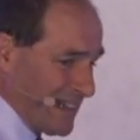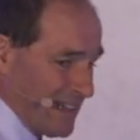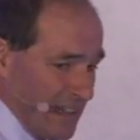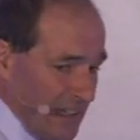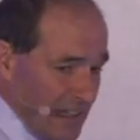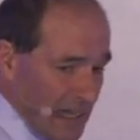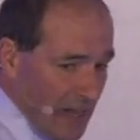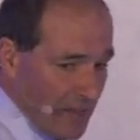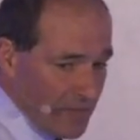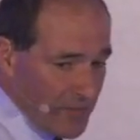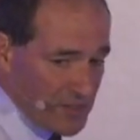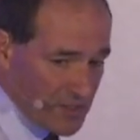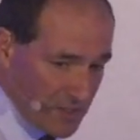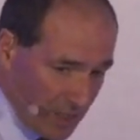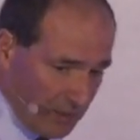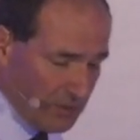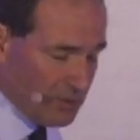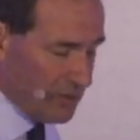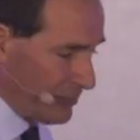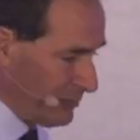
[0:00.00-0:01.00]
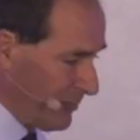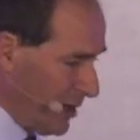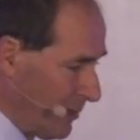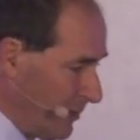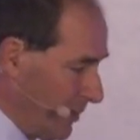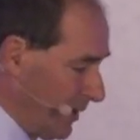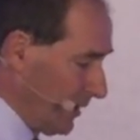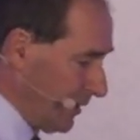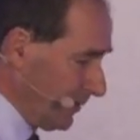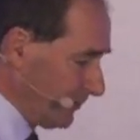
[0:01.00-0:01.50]
is here now. The total
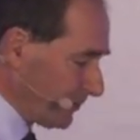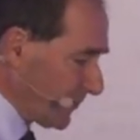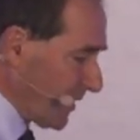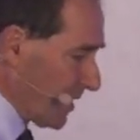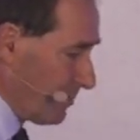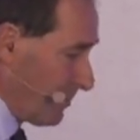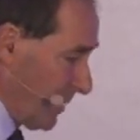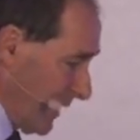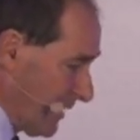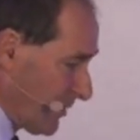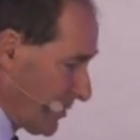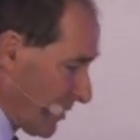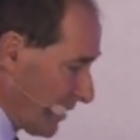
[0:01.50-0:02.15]
mobile being